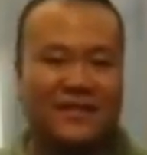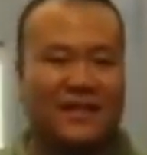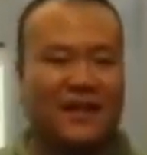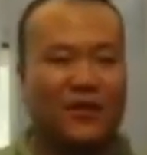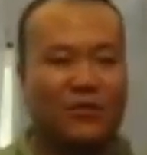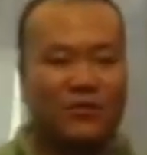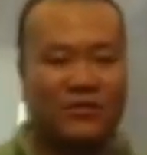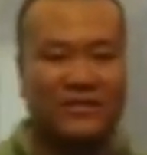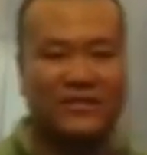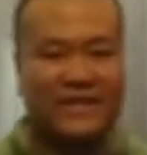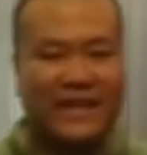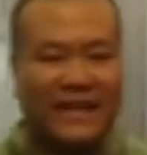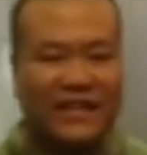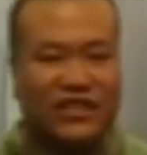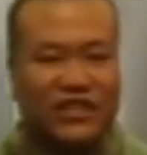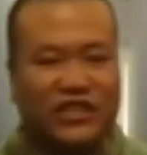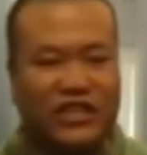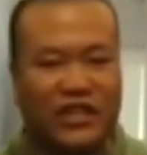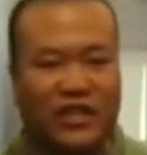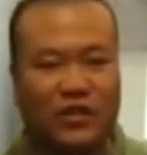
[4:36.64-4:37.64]
Now we're in
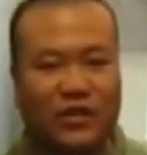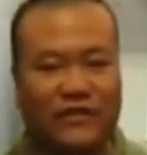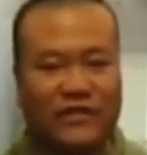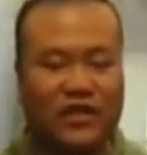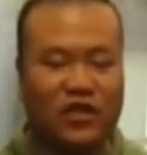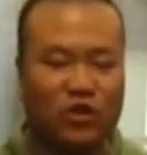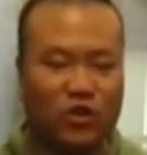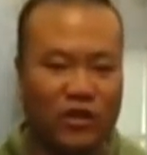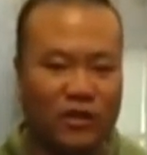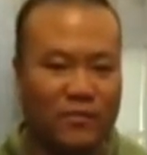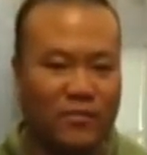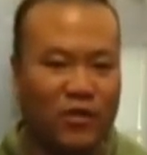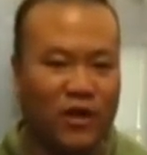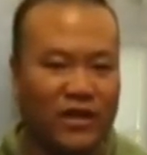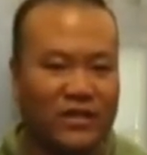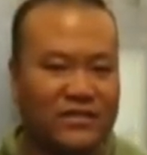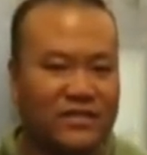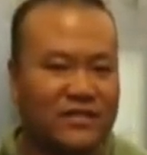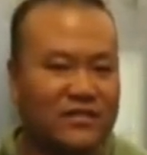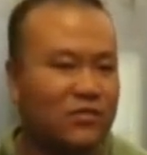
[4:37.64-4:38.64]
stage 2 of the cooling
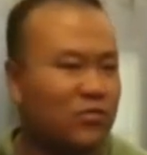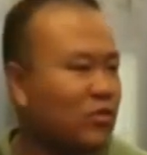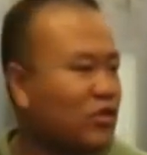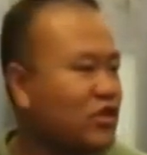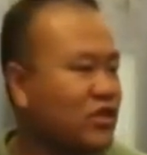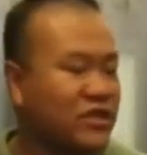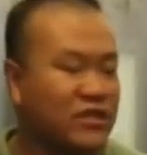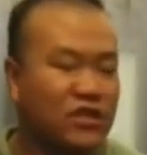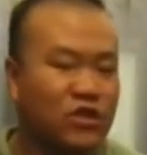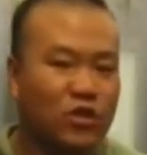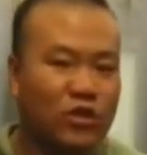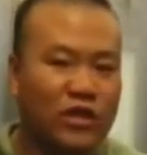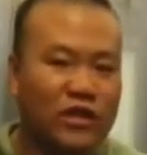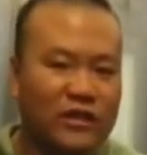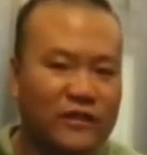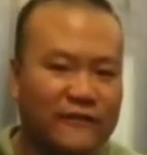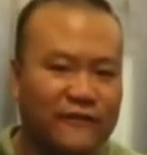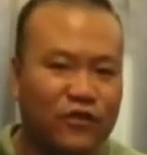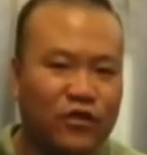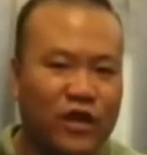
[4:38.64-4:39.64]
process, which is cooling
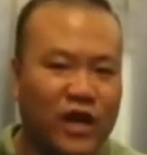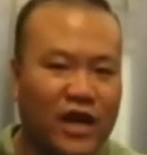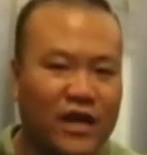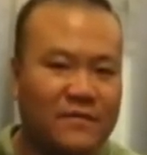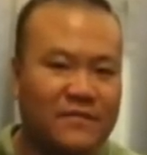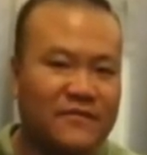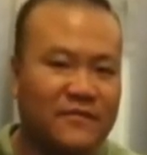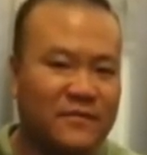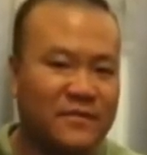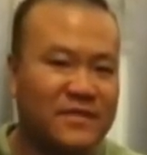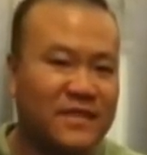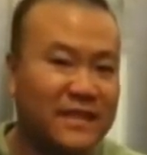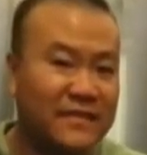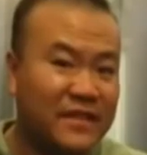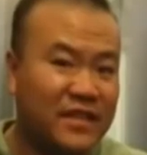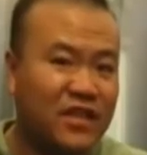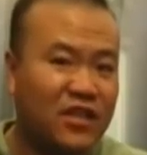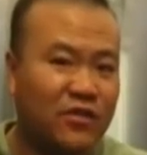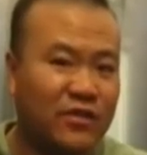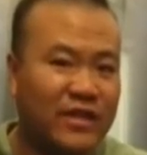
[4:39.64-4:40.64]
the food items from
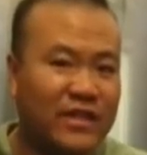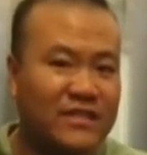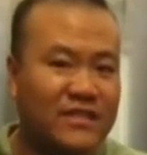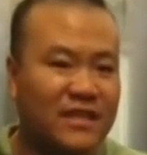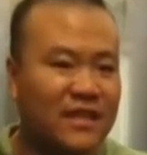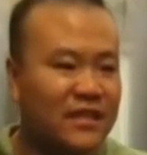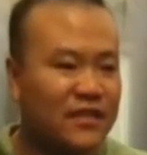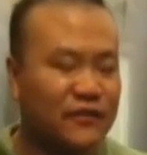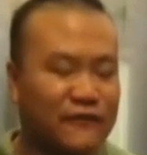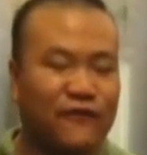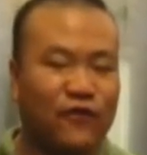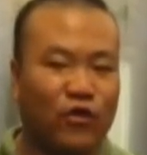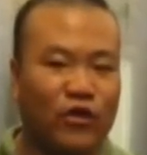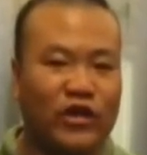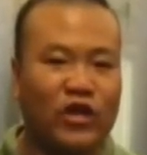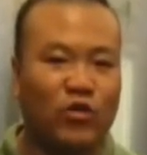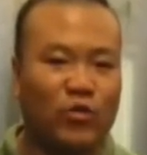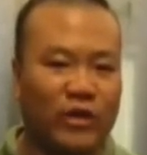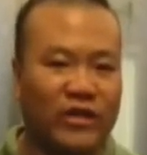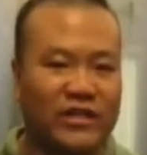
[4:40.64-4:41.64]
70 degrees to
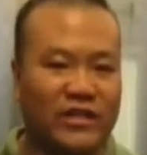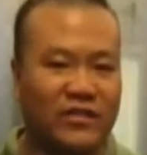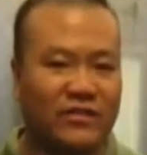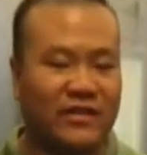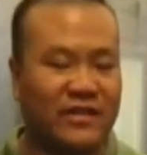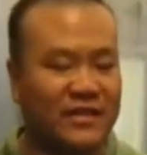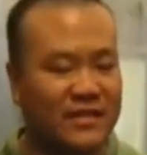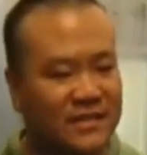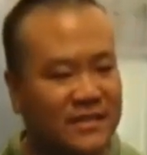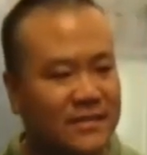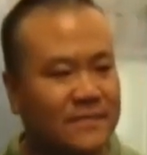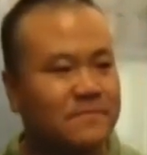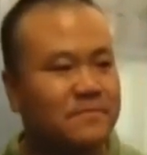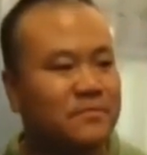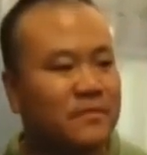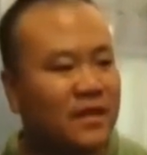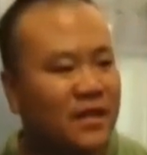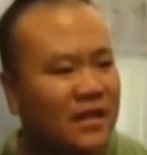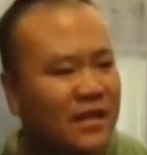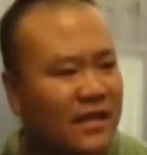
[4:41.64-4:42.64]
41 degrees.
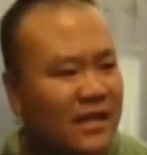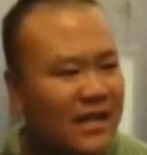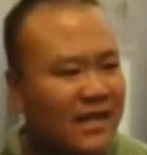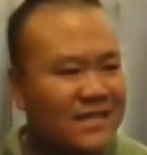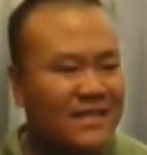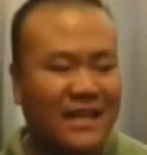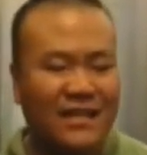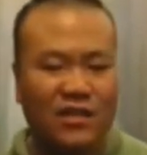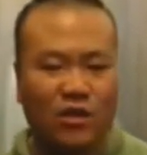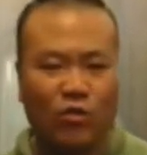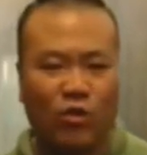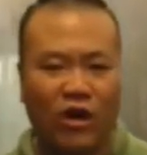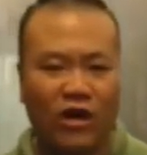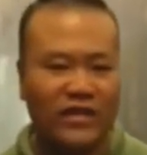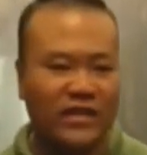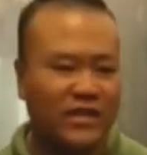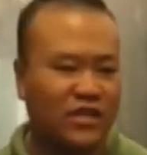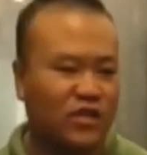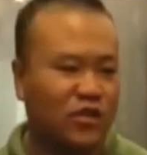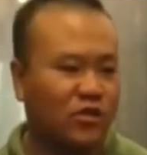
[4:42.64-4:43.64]
Inside the
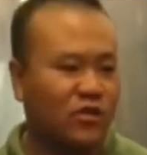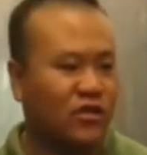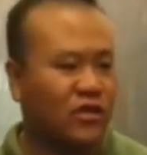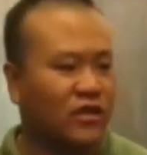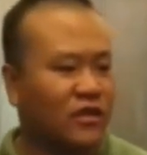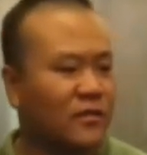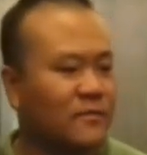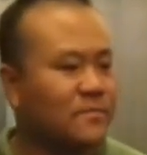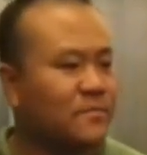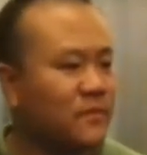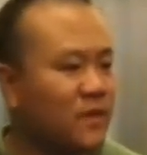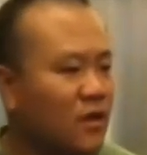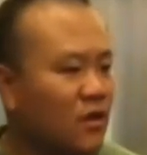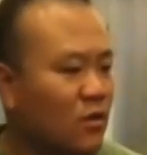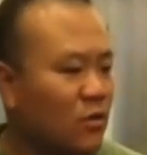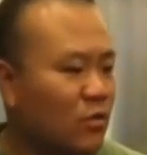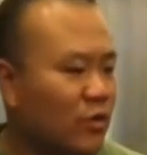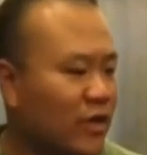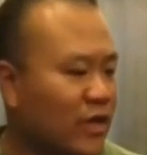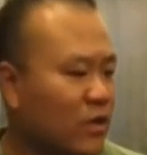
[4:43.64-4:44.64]
walk-in cooler,
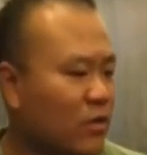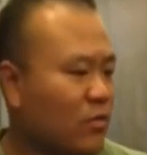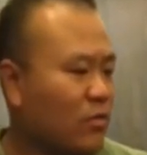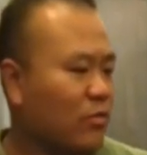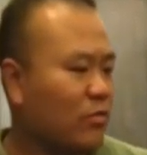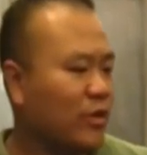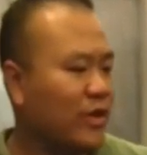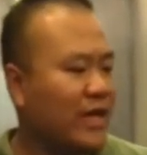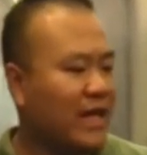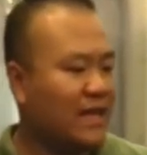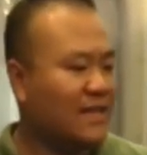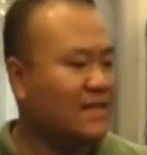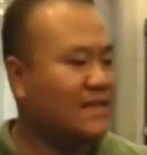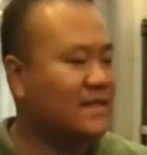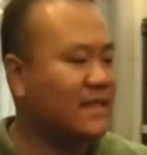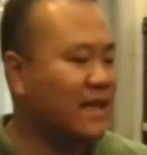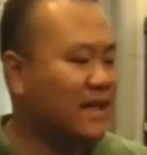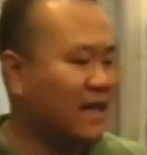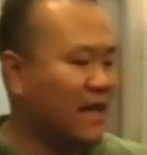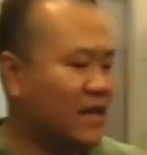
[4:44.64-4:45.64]
we can
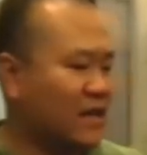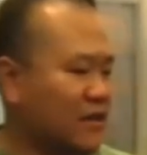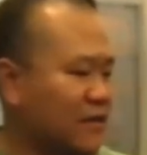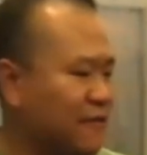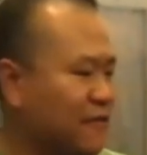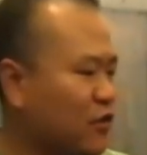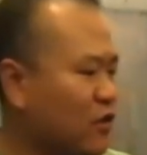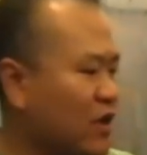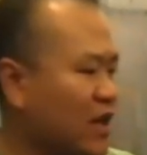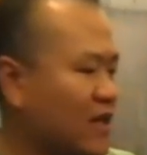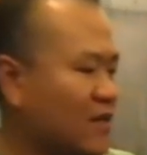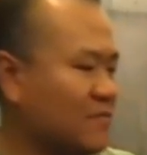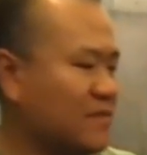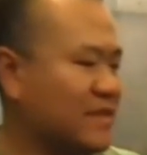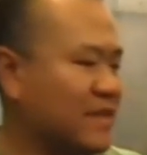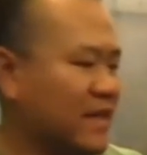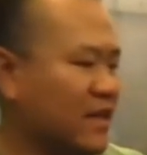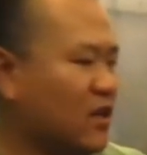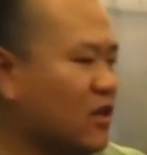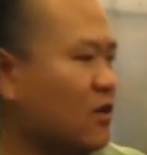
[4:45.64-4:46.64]
see that the food
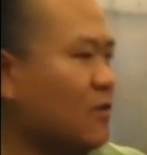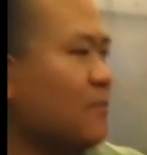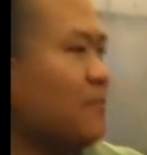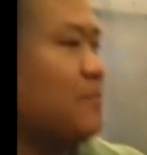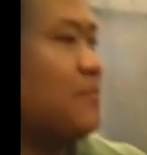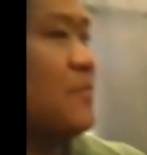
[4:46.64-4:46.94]
items here